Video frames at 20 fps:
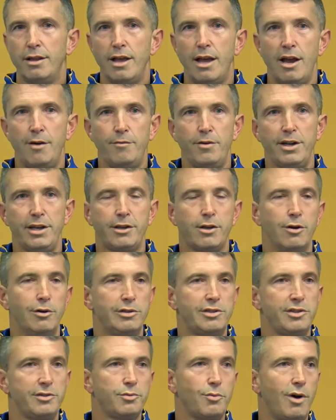every
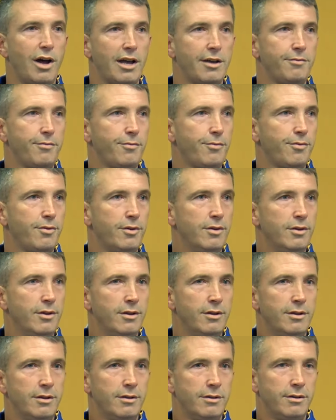coach's wife
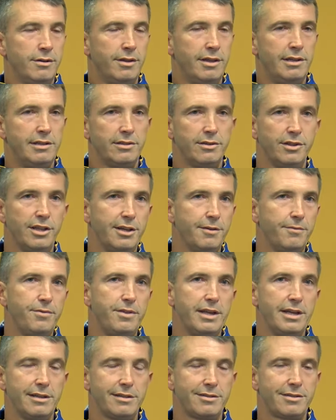that has lived
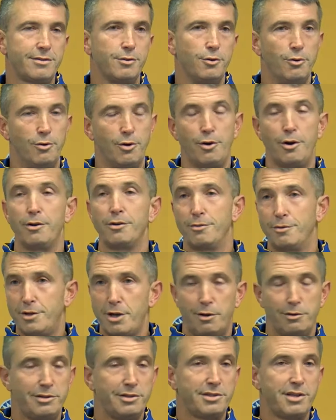this or
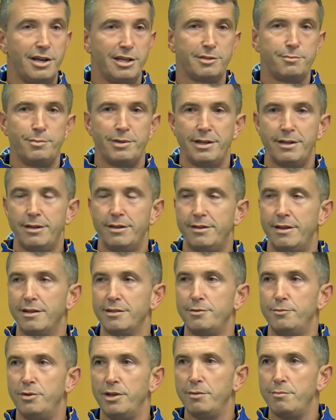coach's husband,
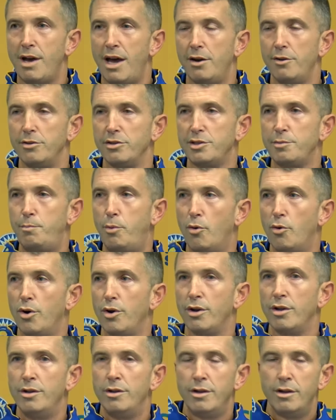doesn't really matter the
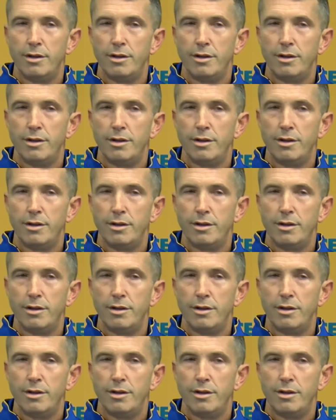sport,